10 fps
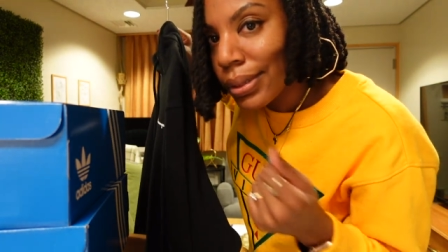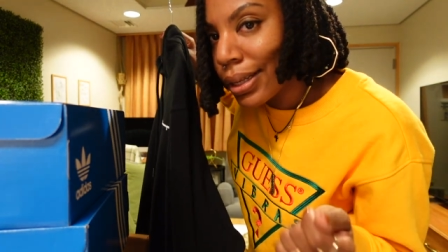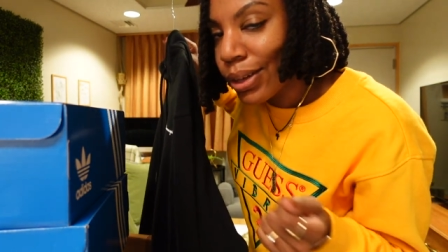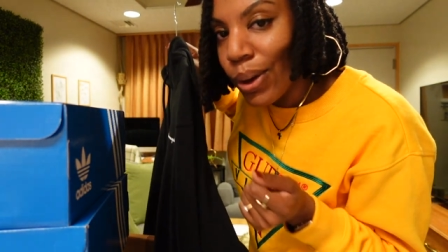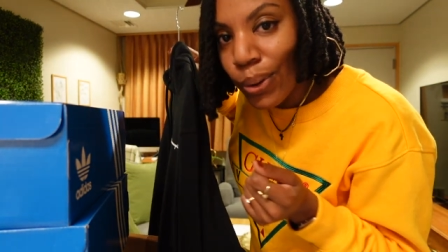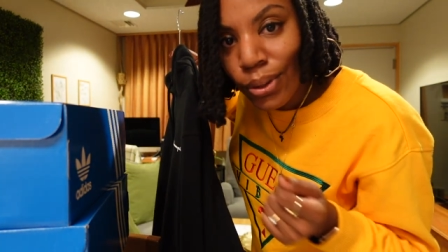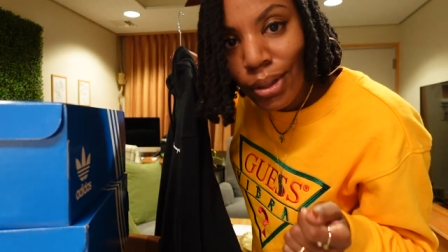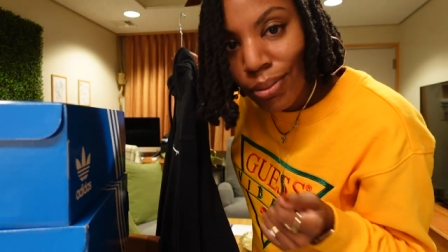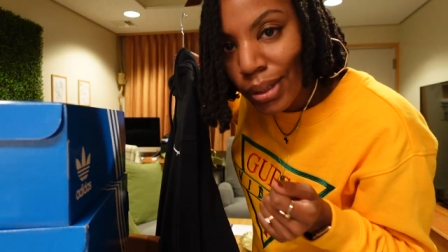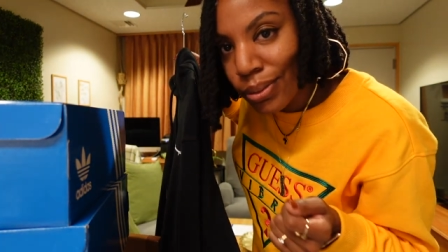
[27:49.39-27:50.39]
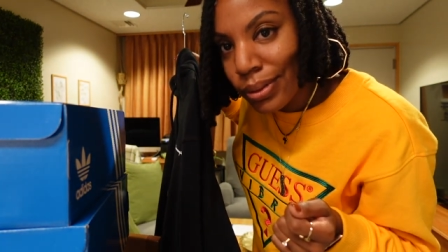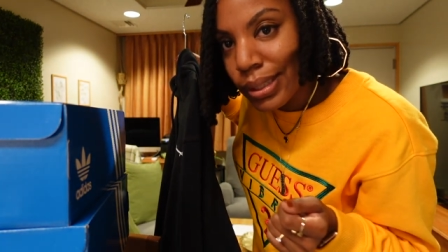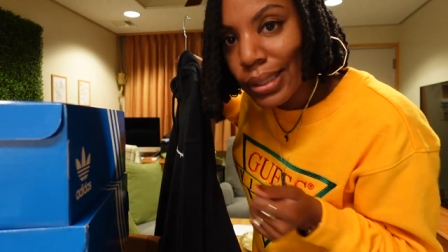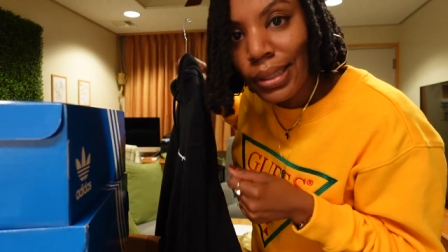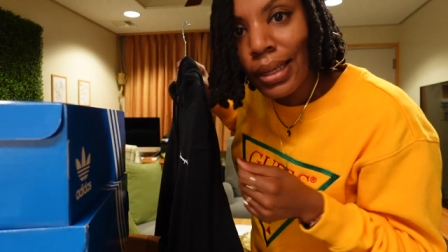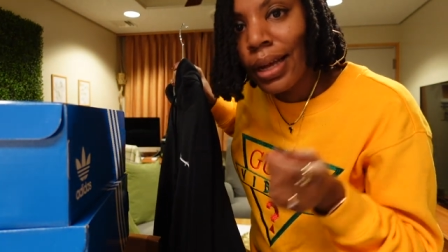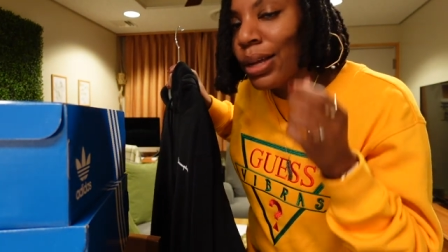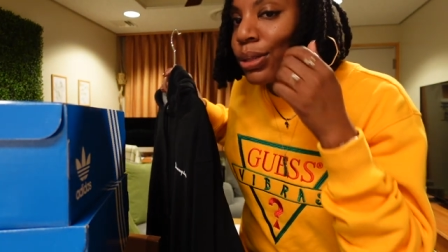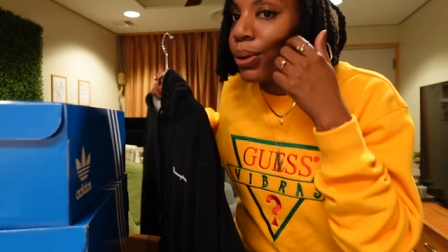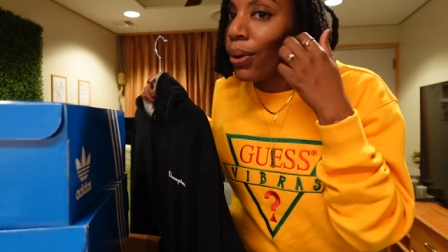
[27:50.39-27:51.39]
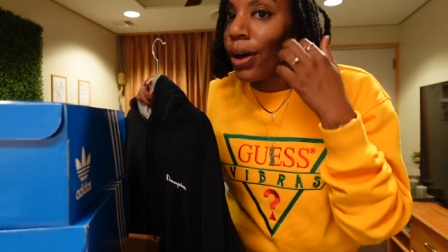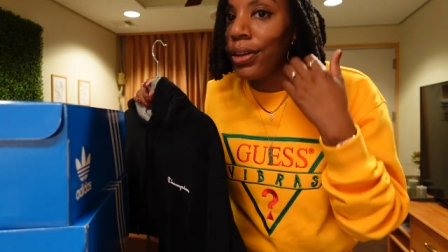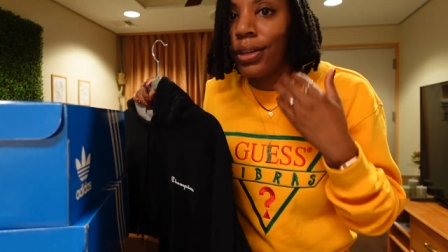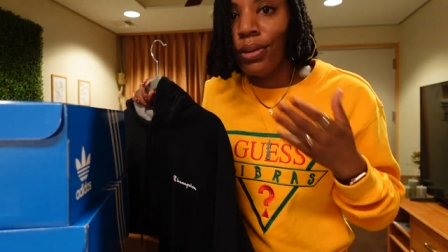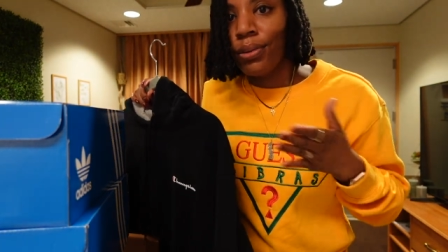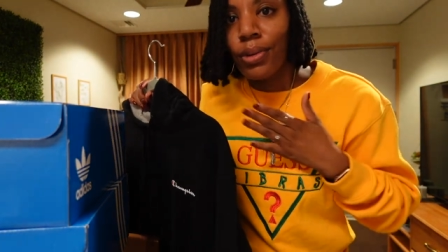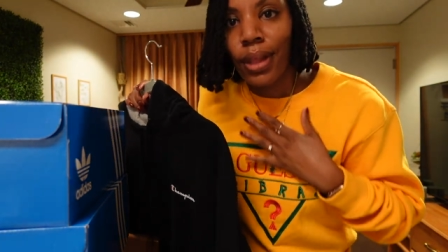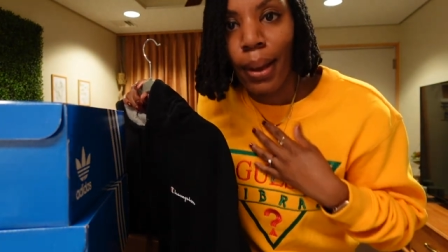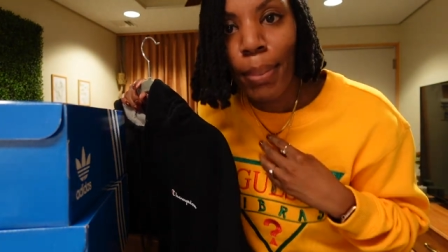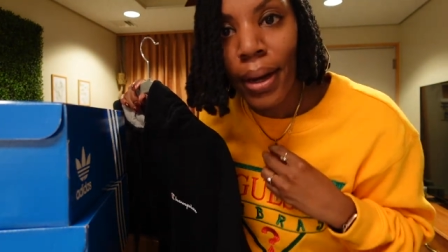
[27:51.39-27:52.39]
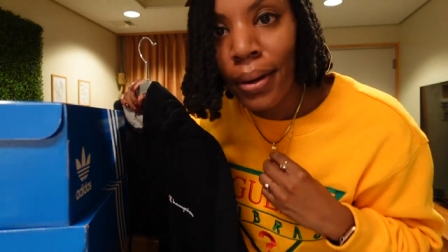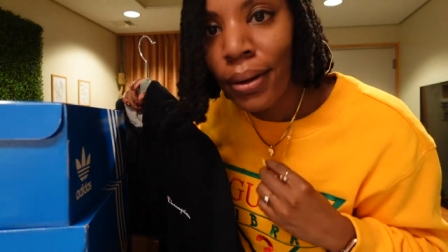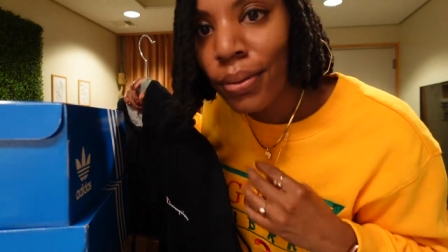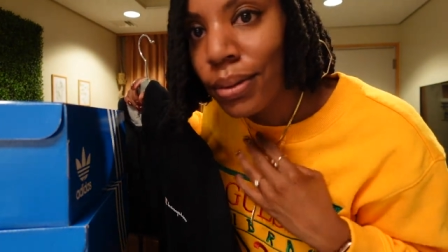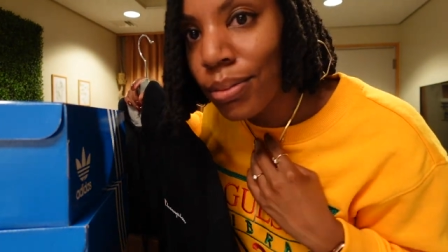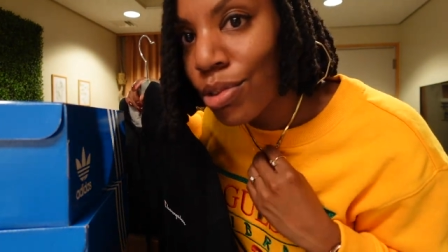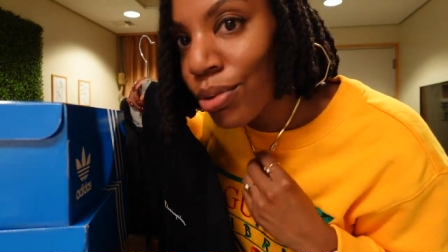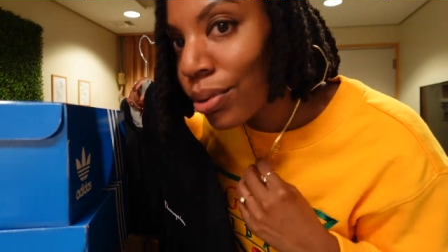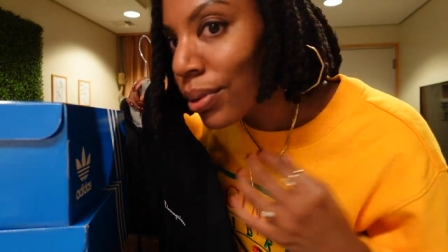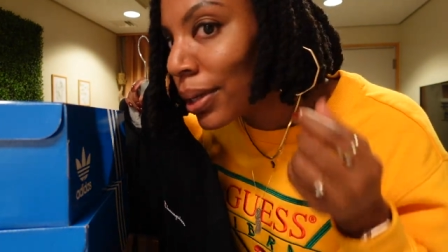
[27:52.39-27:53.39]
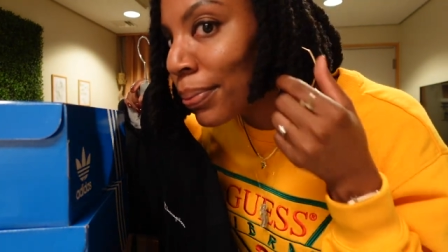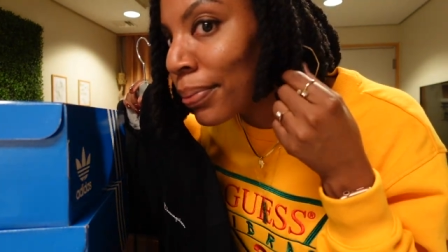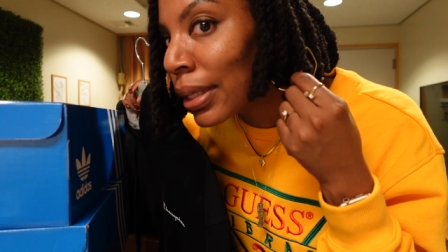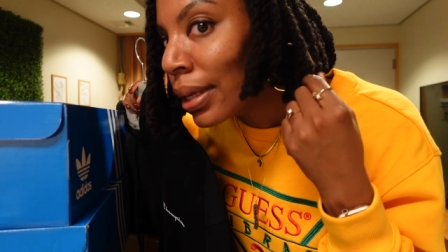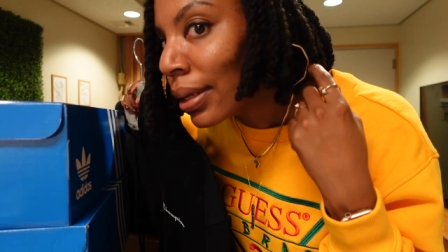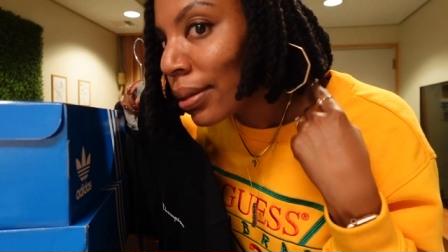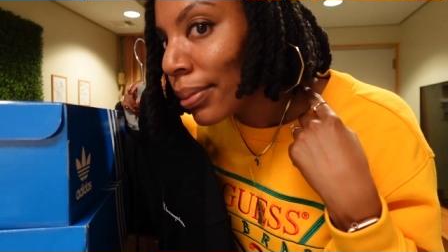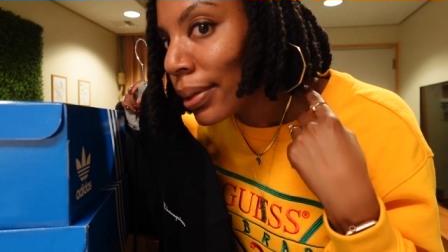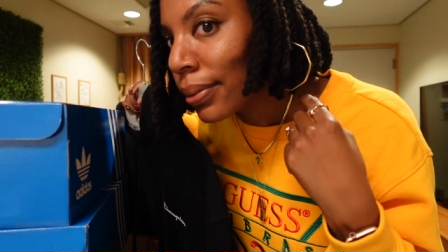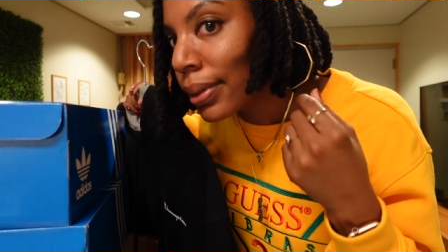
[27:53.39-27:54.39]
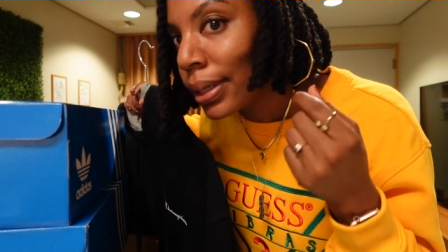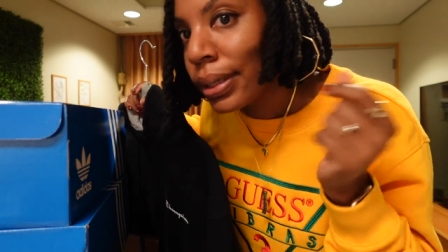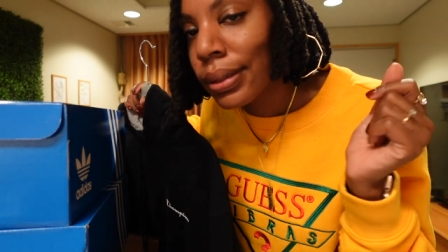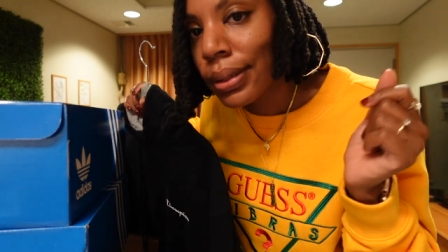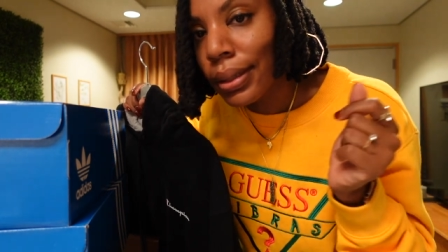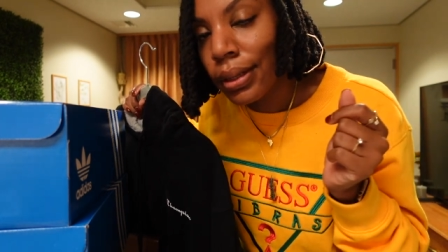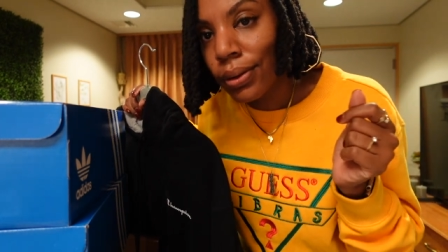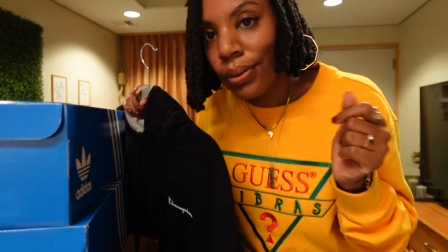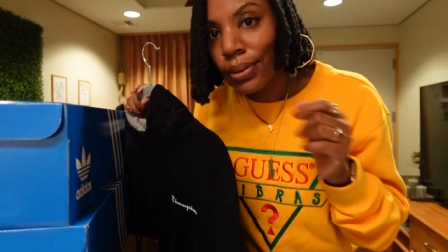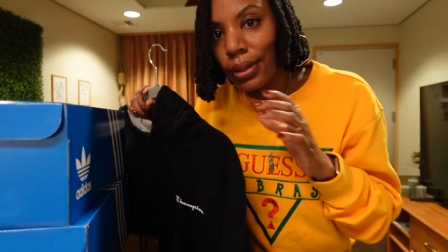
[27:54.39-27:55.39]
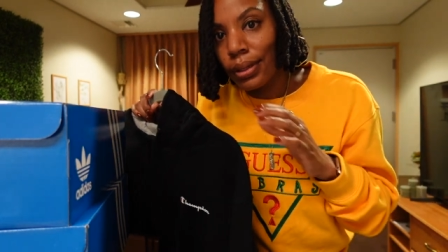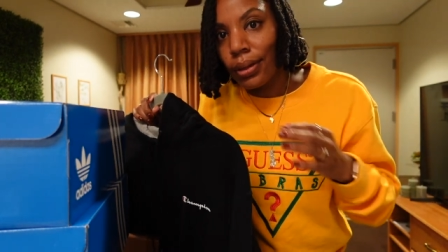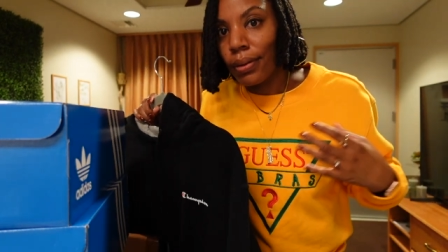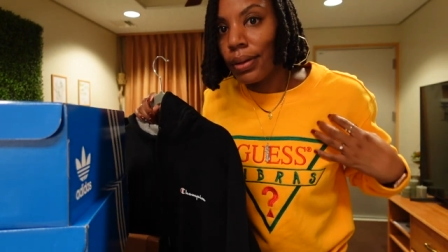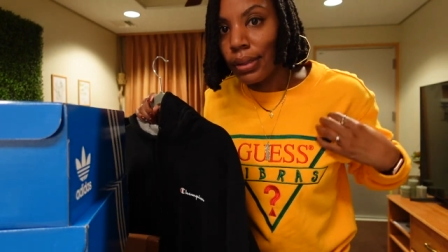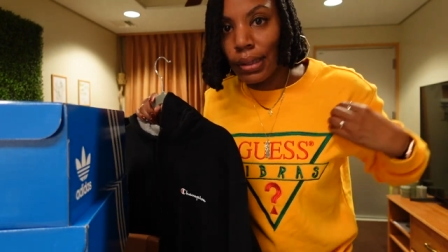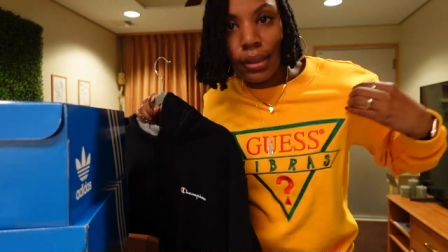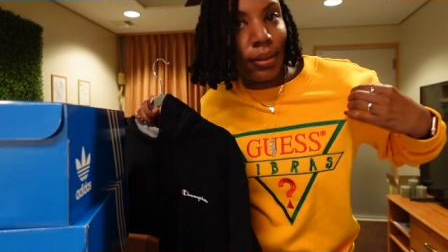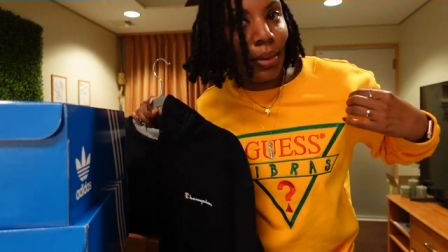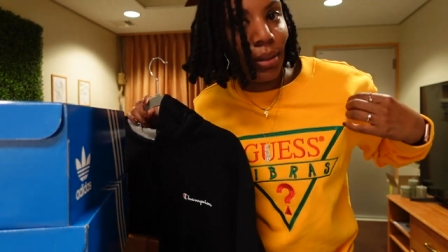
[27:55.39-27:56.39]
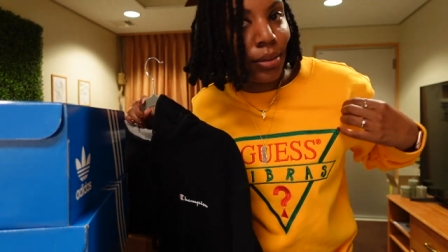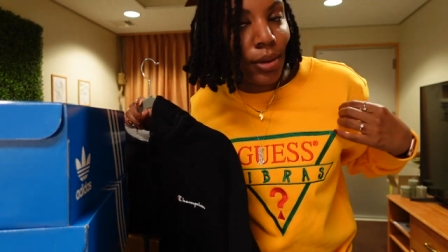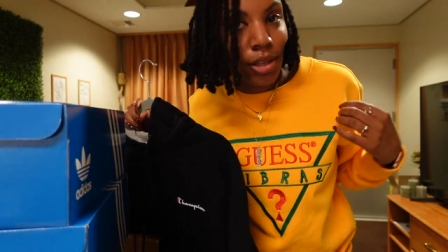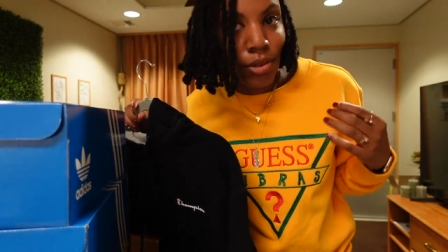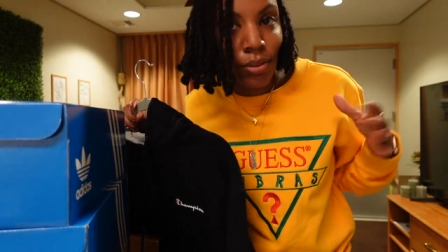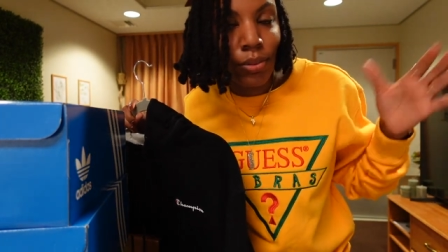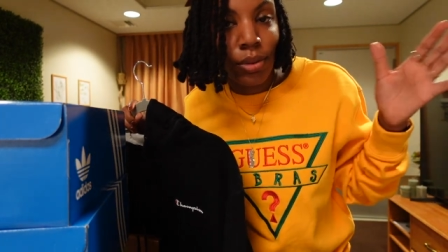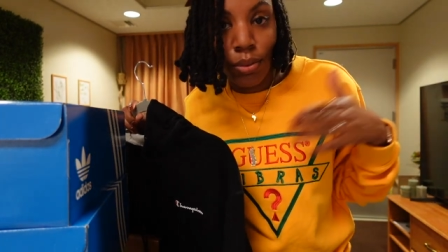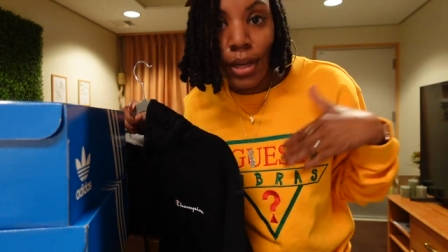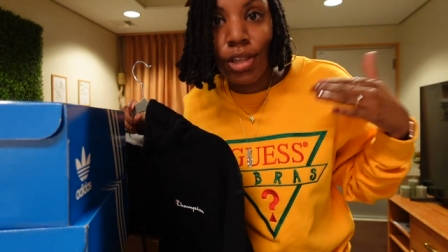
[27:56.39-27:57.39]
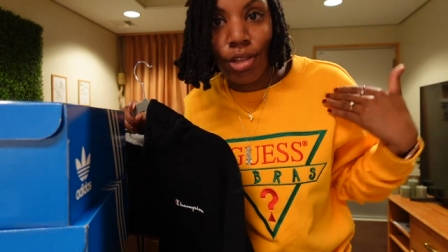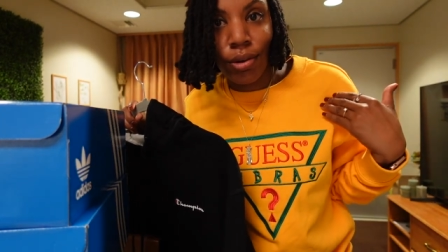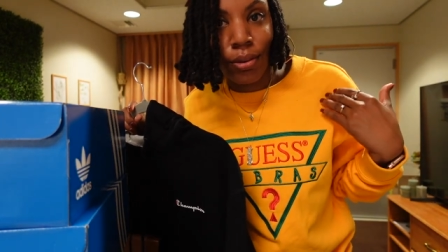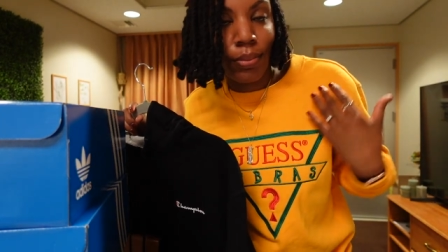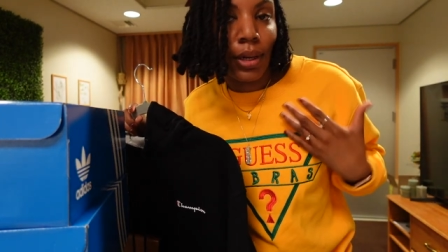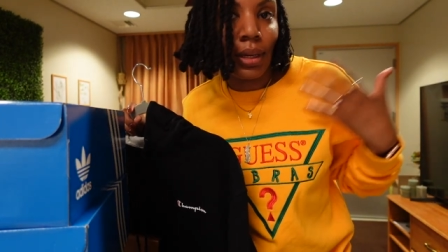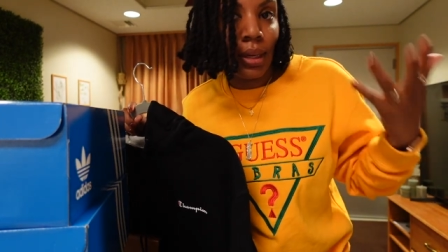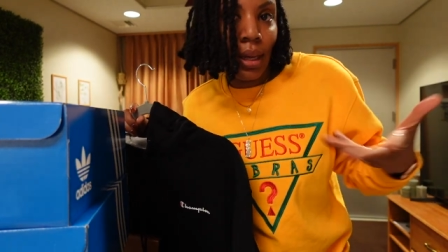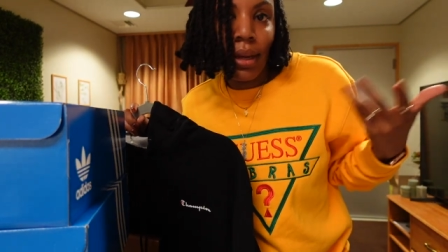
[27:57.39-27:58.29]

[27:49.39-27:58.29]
It's getting cold, it's sweatsuit season, so all you can do is like pair it up with some jewelry, some earrings, and you know it's good to go. Because this is a male sweatshirt, but